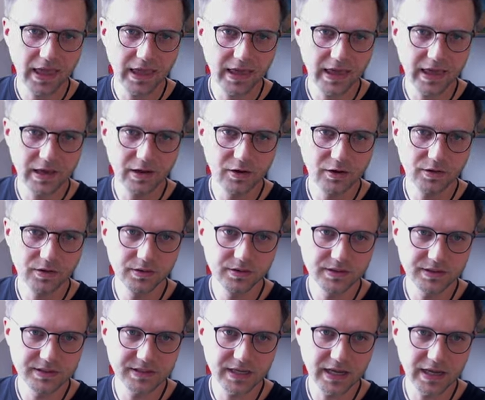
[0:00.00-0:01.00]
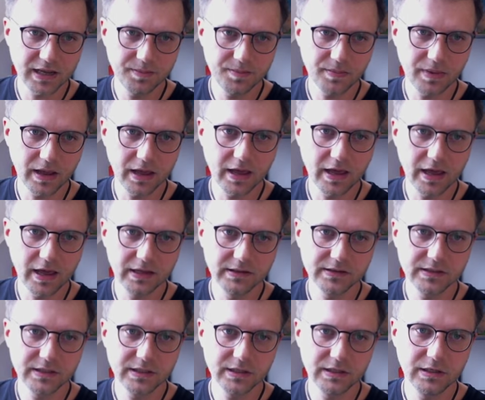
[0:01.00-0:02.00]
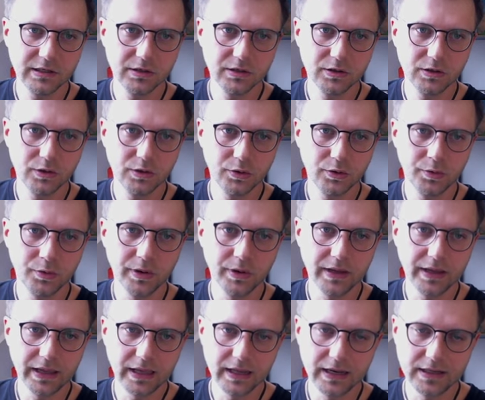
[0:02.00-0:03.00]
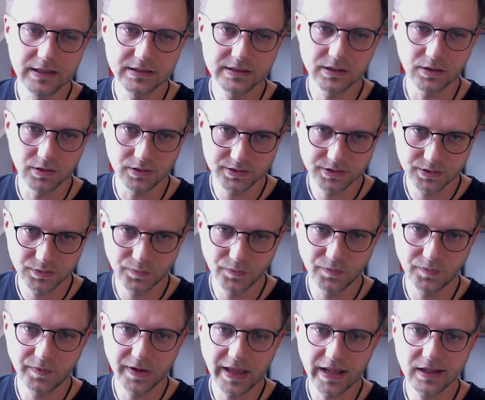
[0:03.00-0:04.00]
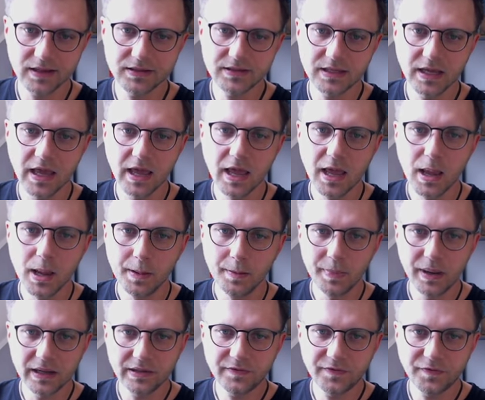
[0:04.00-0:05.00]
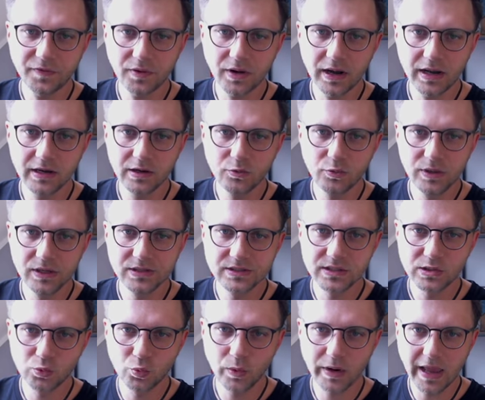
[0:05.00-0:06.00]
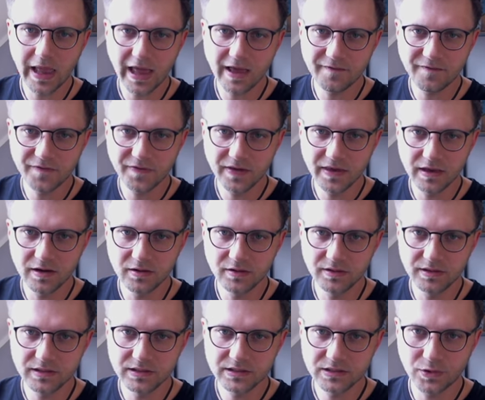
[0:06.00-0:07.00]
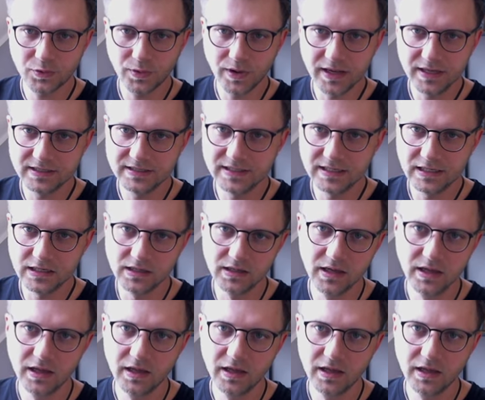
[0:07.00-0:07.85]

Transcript: here the same and here it is also valid but for any reason we have here this crazy